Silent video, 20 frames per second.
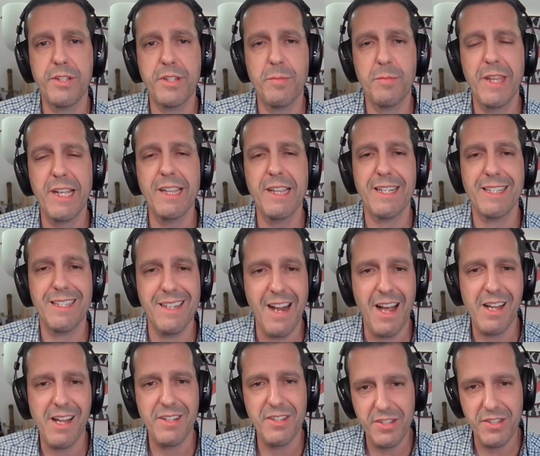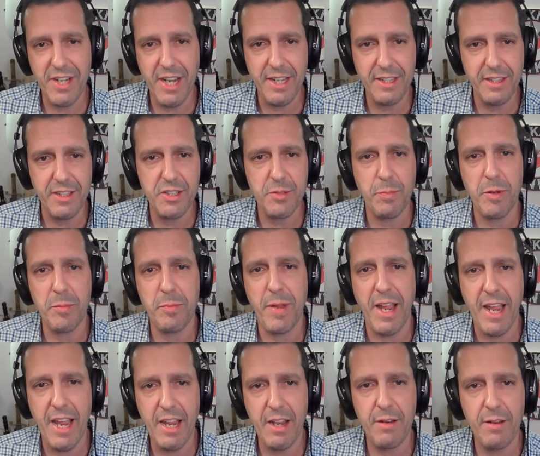something that's non stainless but
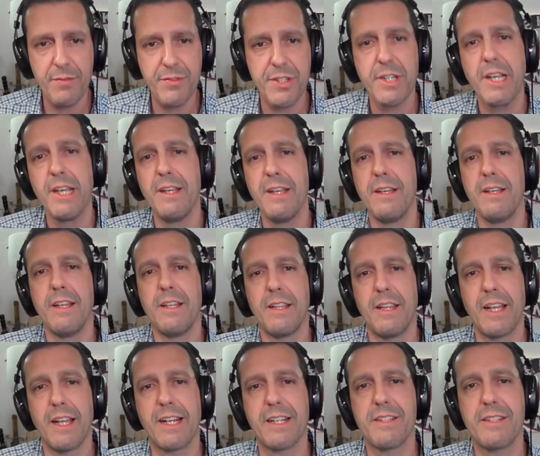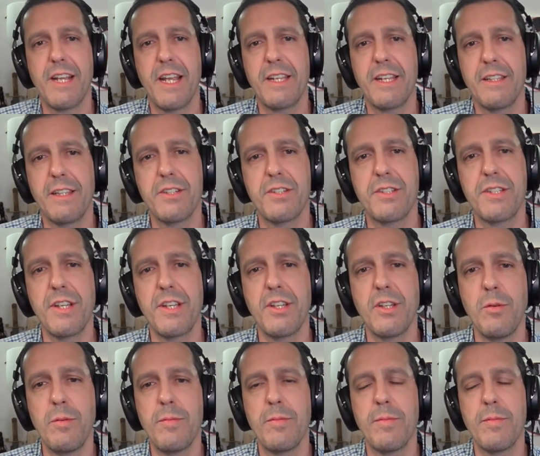behaves like a stainless
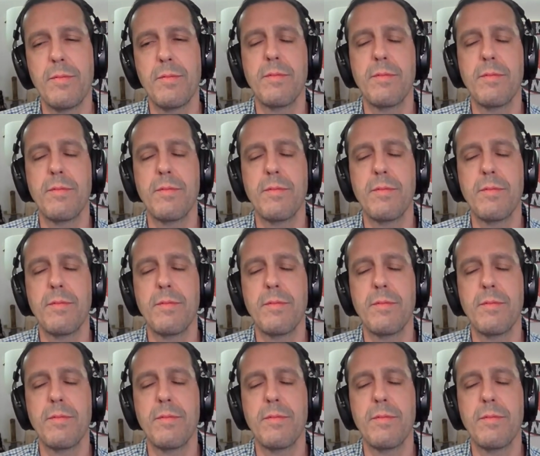steel,